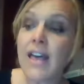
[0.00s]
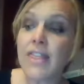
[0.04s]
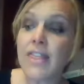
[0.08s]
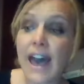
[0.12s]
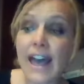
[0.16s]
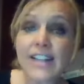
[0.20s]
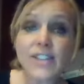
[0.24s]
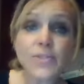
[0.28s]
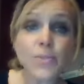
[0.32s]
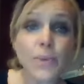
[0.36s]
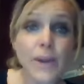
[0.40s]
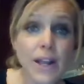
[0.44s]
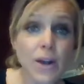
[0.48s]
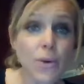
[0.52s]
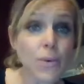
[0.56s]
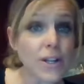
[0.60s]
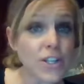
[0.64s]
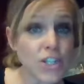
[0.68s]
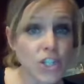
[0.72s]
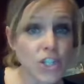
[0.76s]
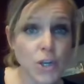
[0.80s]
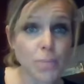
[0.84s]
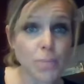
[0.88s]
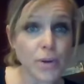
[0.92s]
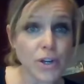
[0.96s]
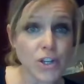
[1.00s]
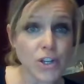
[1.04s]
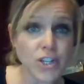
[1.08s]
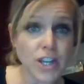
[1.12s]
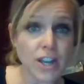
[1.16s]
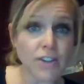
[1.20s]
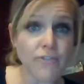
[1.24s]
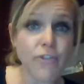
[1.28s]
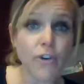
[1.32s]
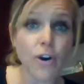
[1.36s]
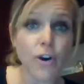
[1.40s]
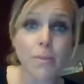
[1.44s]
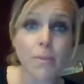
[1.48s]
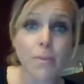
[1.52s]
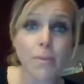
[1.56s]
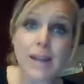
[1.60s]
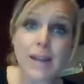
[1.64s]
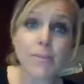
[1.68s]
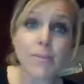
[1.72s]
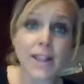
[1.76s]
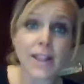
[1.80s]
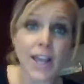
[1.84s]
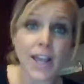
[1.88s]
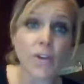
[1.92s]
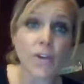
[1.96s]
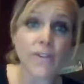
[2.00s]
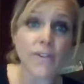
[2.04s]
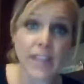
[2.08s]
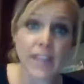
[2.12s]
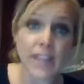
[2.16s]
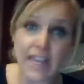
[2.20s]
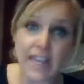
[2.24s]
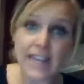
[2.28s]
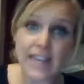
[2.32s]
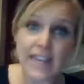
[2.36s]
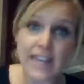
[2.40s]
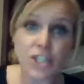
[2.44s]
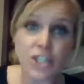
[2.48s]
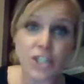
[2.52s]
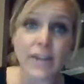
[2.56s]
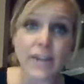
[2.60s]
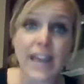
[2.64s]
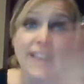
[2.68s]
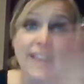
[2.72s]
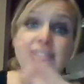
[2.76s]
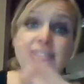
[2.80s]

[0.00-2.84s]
That's what I want you pushing for, minimally over the next 2